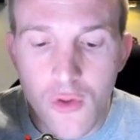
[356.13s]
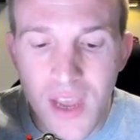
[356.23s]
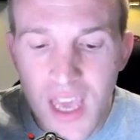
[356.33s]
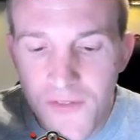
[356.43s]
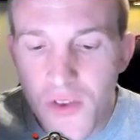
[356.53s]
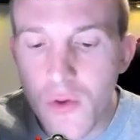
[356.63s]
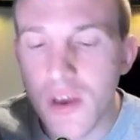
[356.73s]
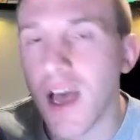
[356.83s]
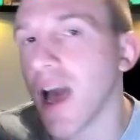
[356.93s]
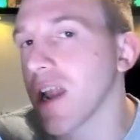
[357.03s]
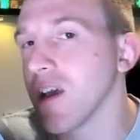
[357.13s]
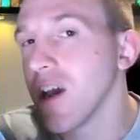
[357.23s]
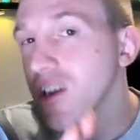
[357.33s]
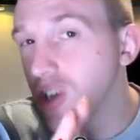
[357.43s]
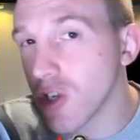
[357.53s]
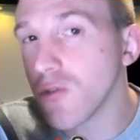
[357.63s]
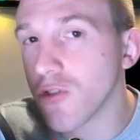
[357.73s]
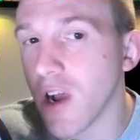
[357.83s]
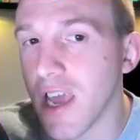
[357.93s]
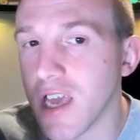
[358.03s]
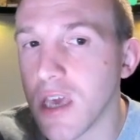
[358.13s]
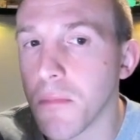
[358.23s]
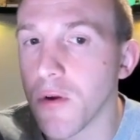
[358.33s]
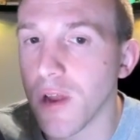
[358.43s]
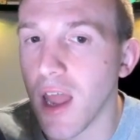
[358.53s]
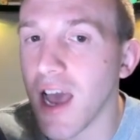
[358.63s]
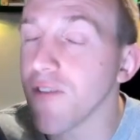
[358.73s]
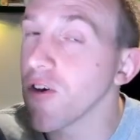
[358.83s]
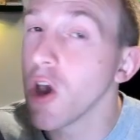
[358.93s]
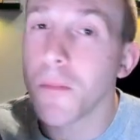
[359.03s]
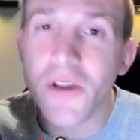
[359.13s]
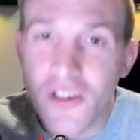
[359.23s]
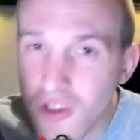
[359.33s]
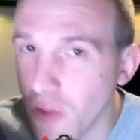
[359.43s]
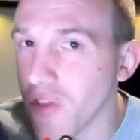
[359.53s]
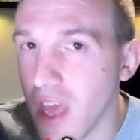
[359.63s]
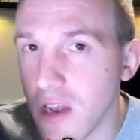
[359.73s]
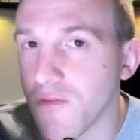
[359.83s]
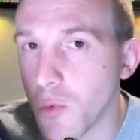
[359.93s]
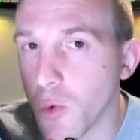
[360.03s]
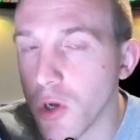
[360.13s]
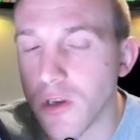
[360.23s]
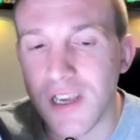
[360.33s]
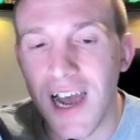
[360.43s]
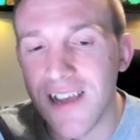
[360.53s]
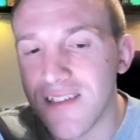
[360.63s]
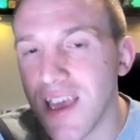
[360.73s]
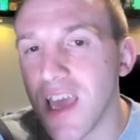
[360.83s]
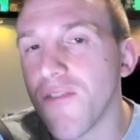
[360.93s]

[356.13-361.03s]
So if you can, do try and keep her alive, but it's not the end of the world, guys.